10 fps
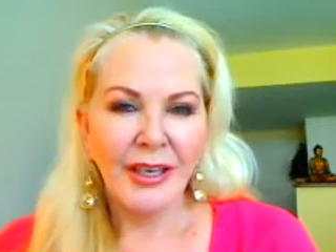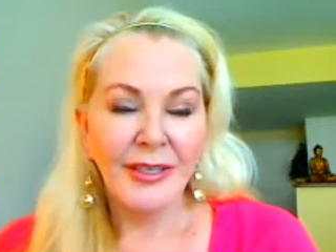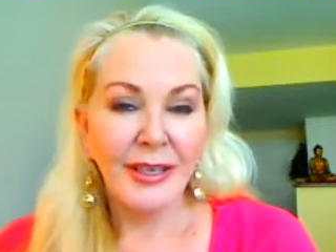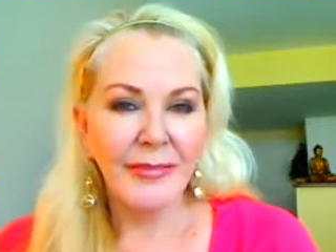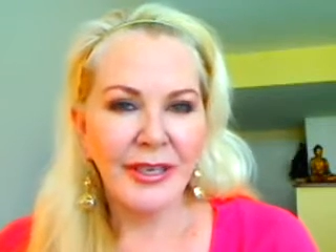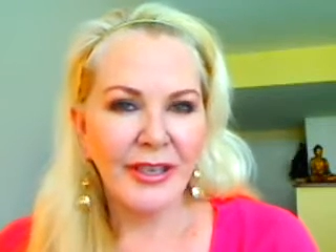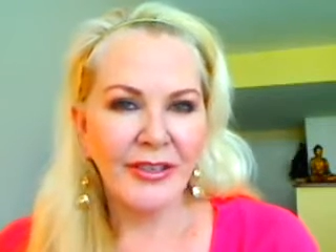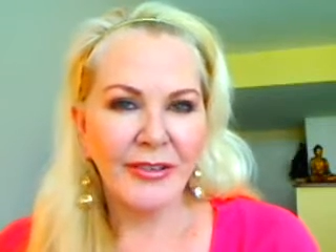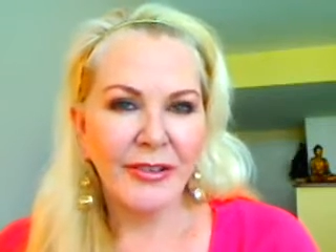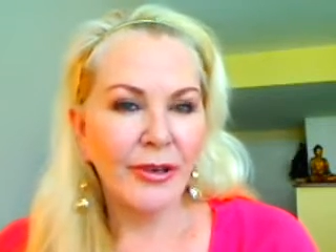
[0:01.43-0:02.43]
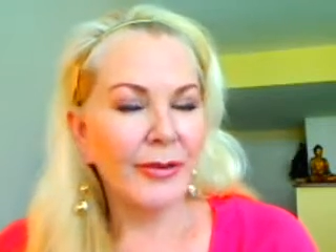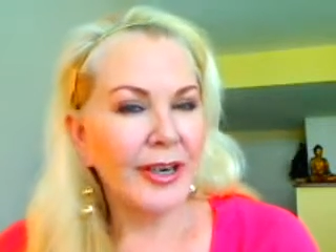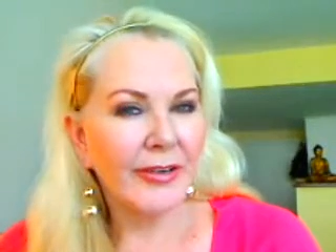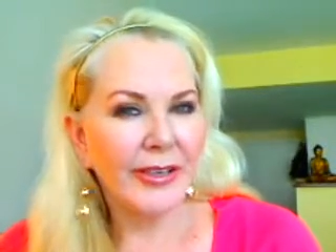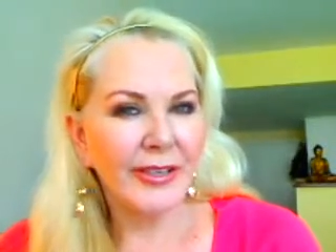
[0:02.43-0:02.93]
It seems like your
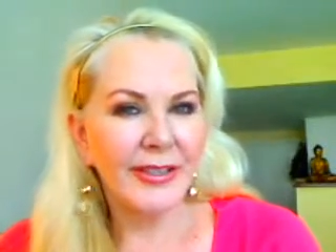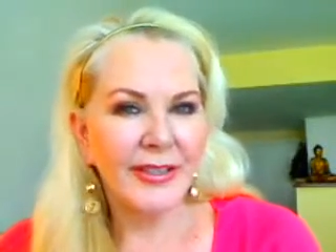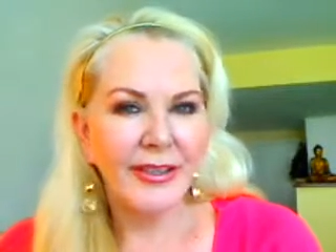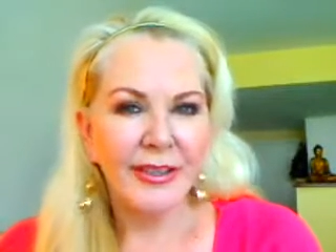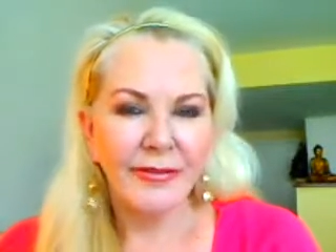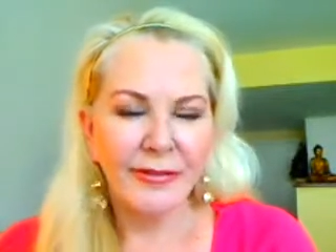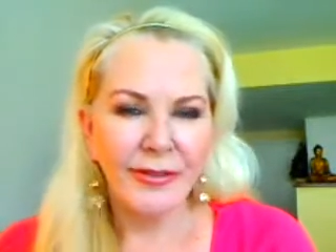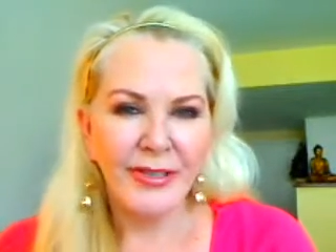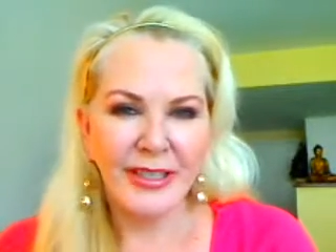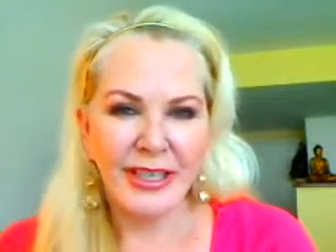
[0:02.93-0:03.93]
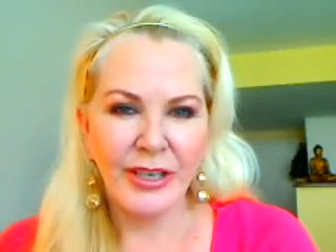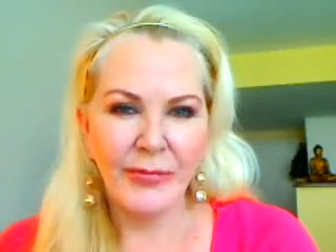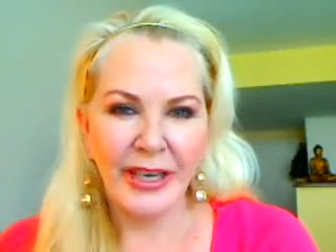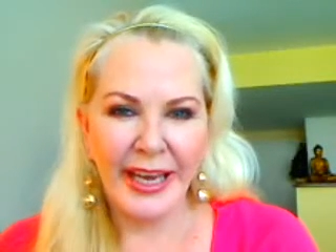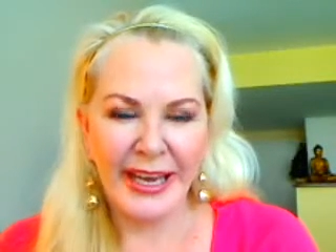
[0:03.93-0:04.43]
career is full
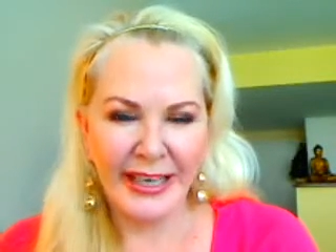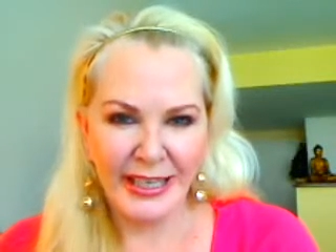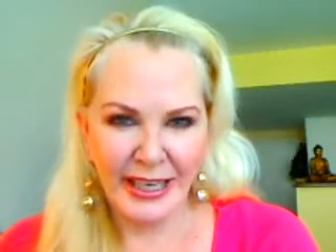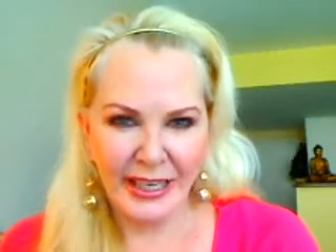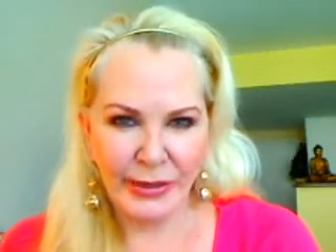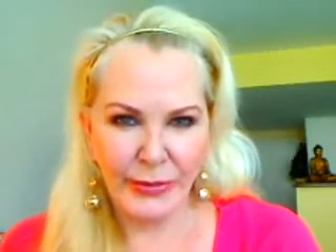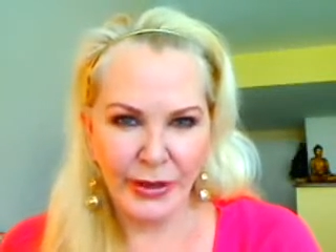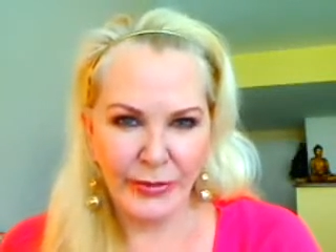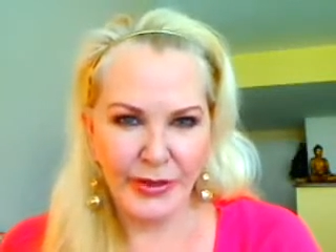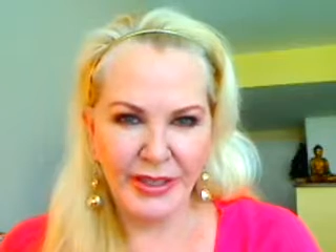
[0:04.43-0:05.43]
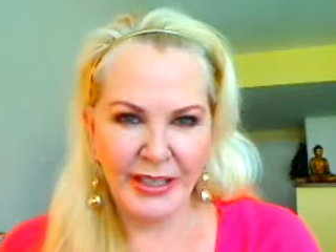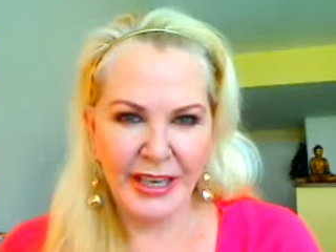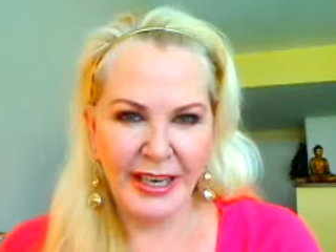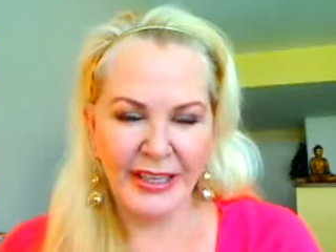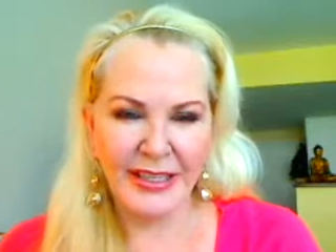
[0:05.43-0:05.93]
steam ahead at the moment,
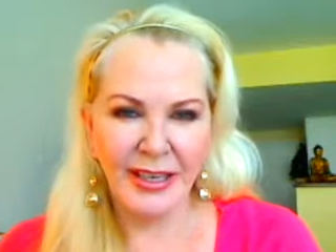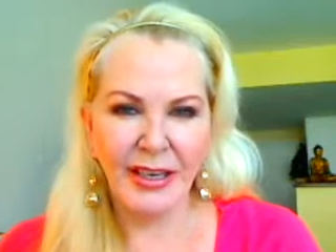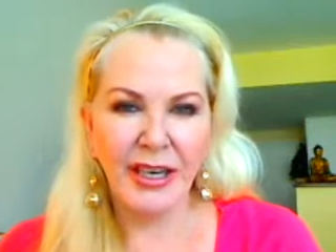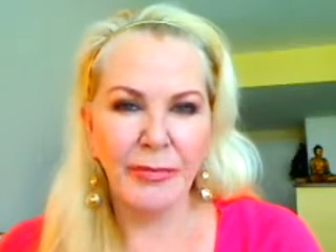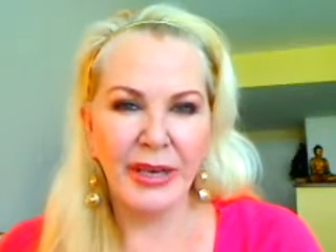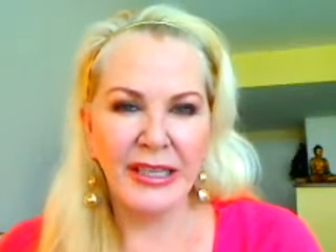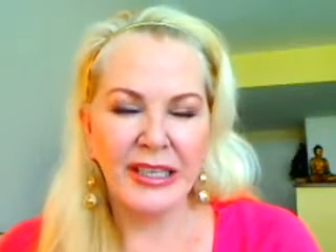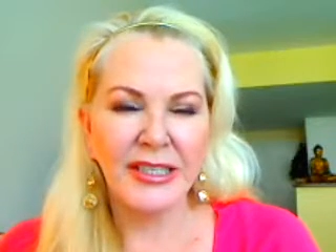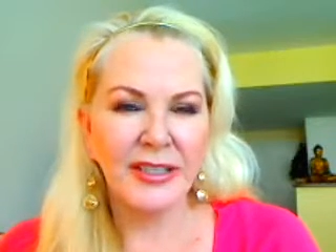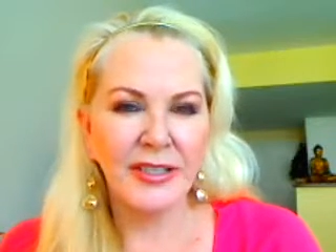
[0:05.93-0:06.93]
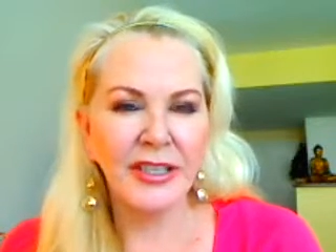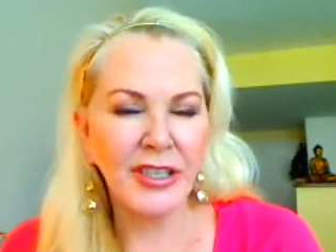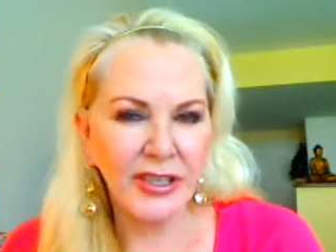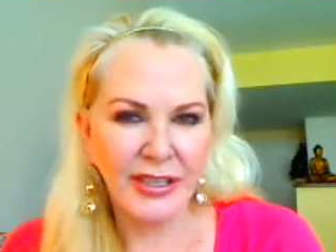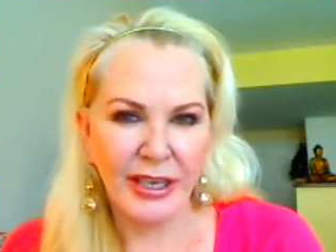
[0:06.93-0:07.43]
Cancer, but there's
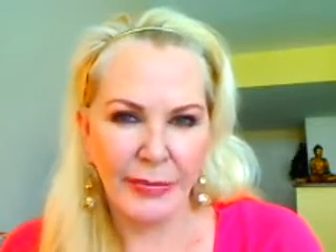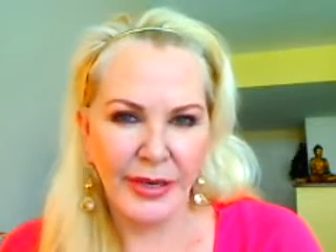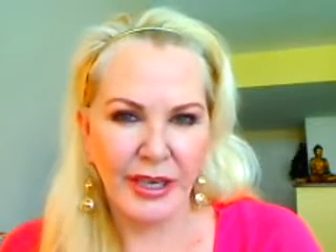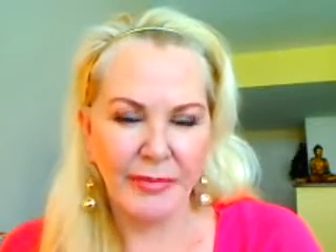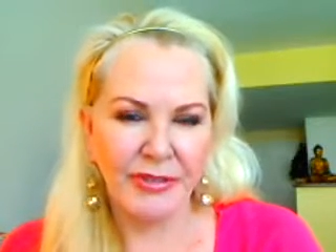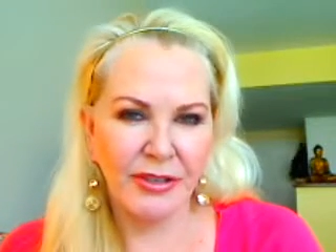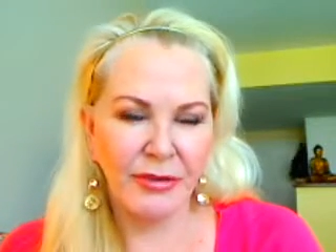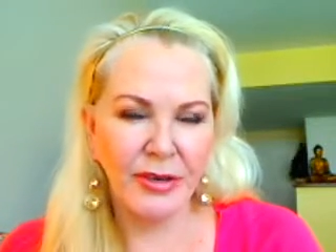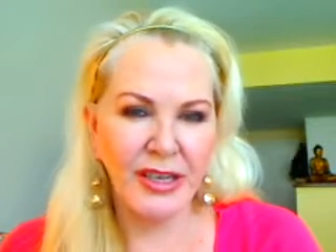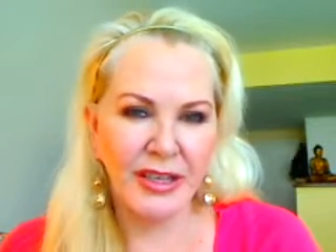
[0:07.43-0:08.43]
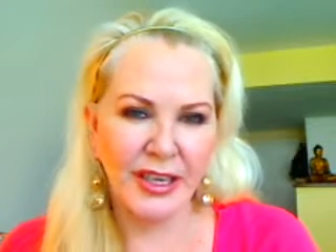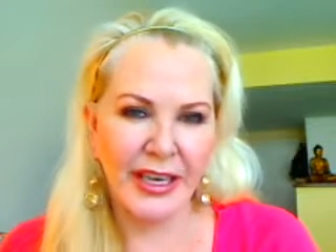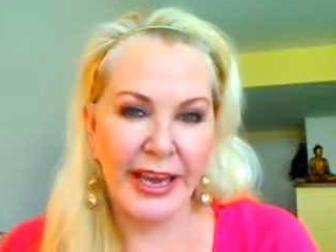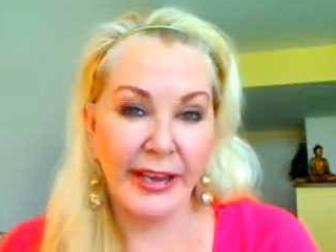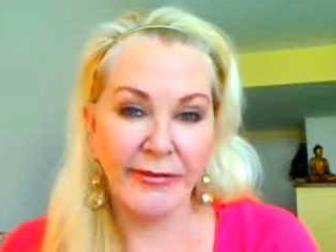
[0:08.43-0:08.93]
decisions coming up, so you want to
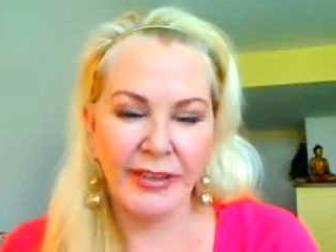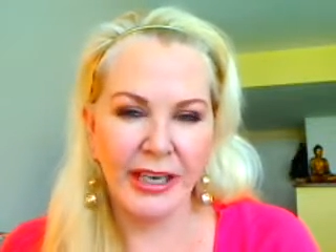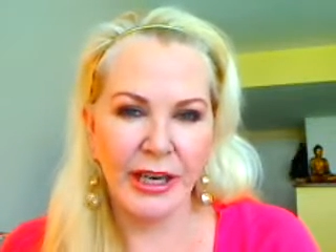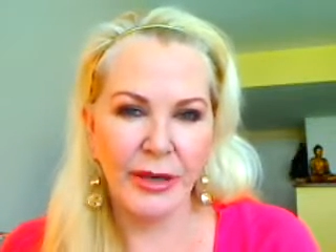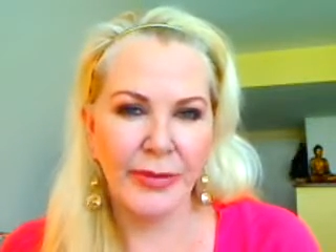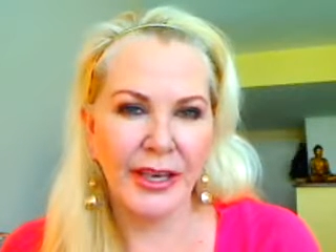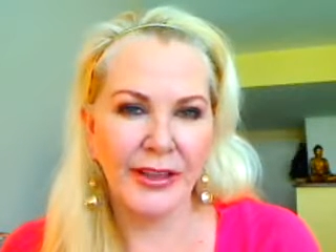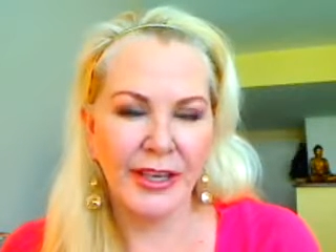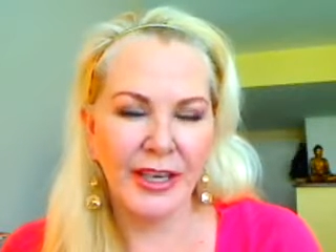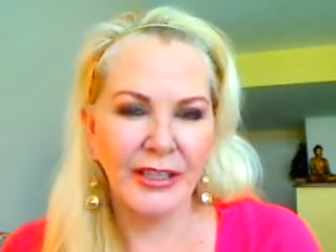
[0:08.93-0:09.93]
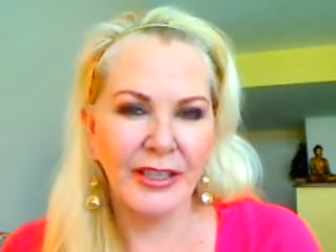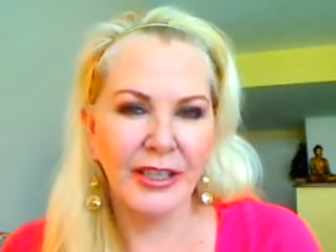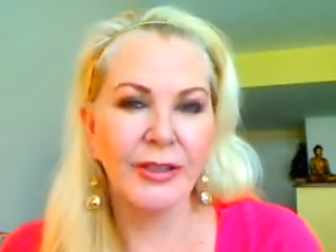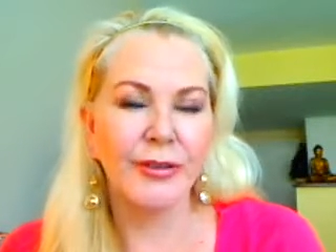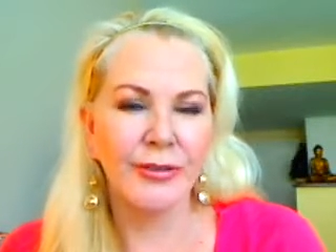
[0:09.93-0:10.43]
think carefully about that and,
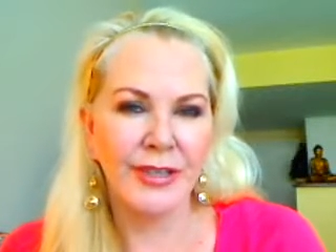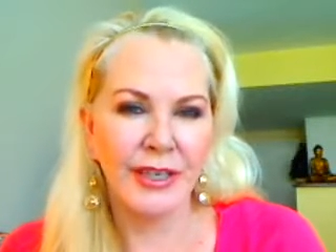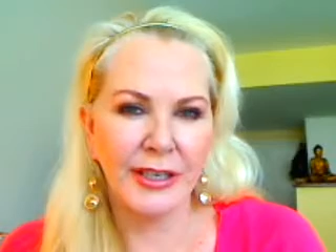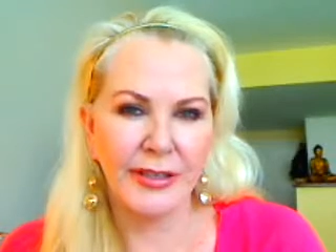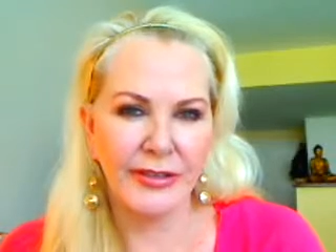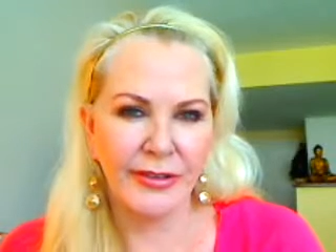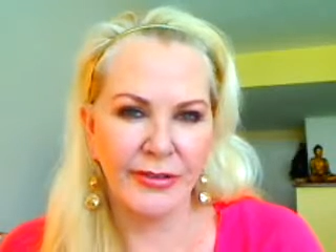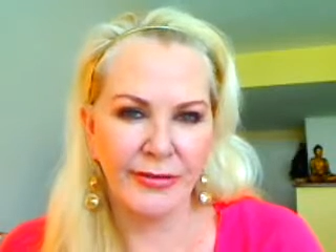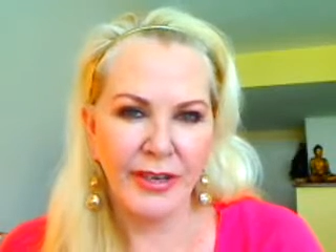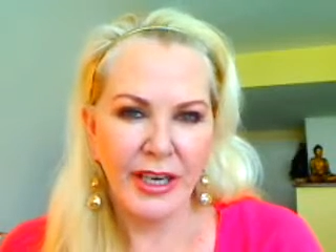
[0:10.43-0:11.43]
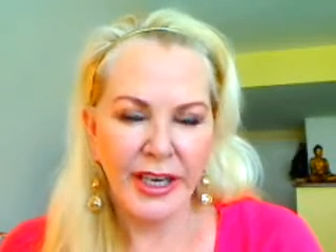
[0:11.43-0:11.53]
you know, start to sort of